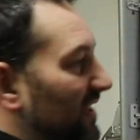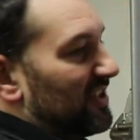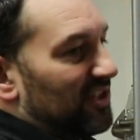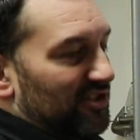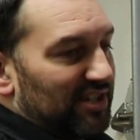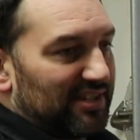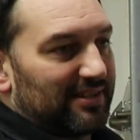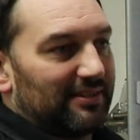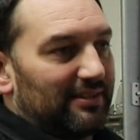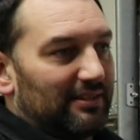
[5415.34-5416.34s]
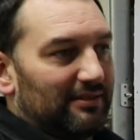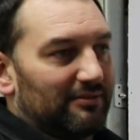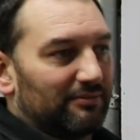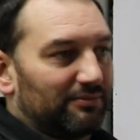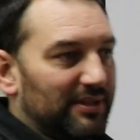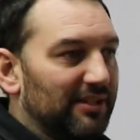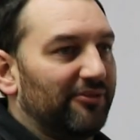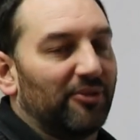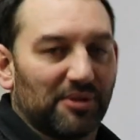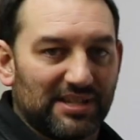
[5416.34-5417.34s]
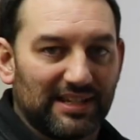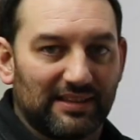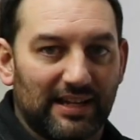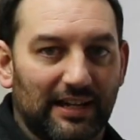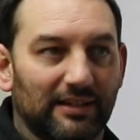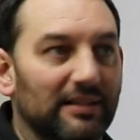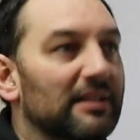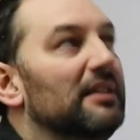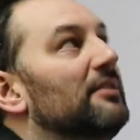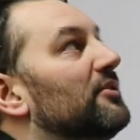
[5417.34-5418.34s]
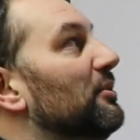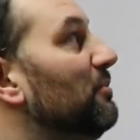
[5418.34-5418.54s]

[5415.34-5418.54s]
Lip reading: this is just reinforcing that. So